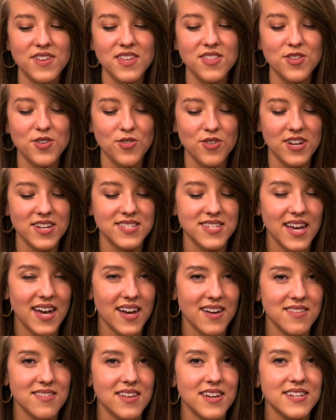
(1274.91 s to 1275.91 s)
like the great
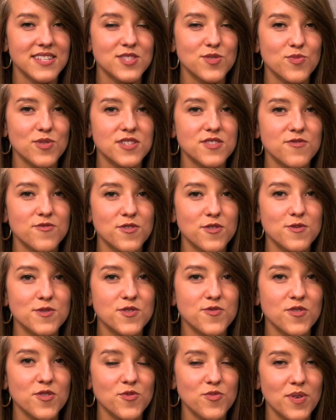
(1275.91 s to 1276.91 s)
taglines was "Votes
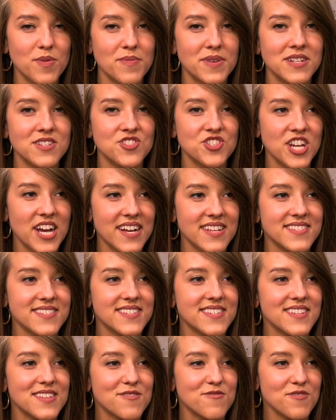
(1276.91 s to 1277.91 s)
for Women,
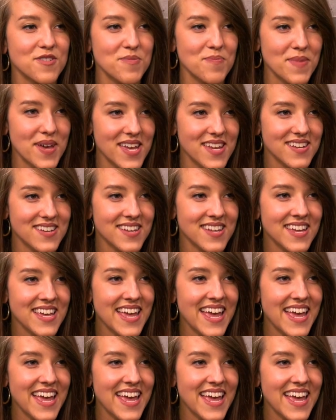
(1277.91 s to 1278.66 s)
Chastity for Men."